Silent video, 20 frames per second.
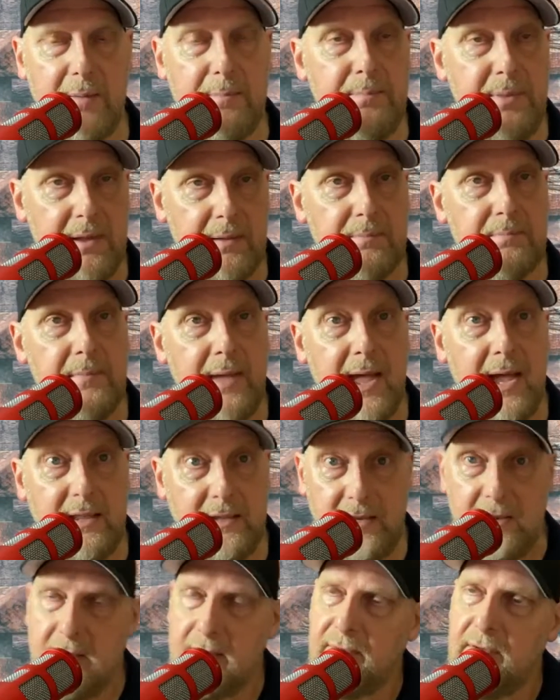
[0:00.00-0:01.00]
big man,
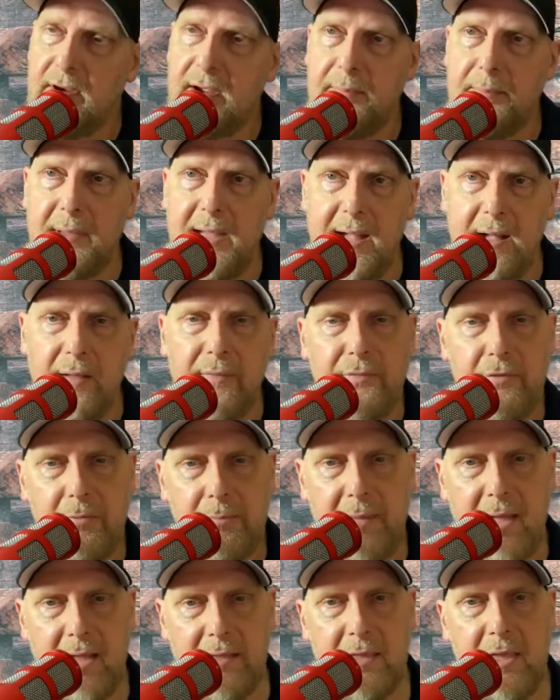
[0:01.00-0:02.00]
you know, very powerful
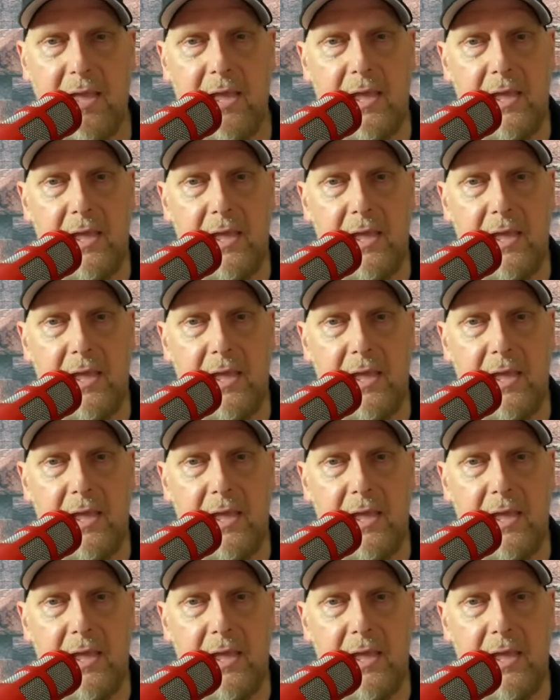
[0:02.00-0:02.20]
man.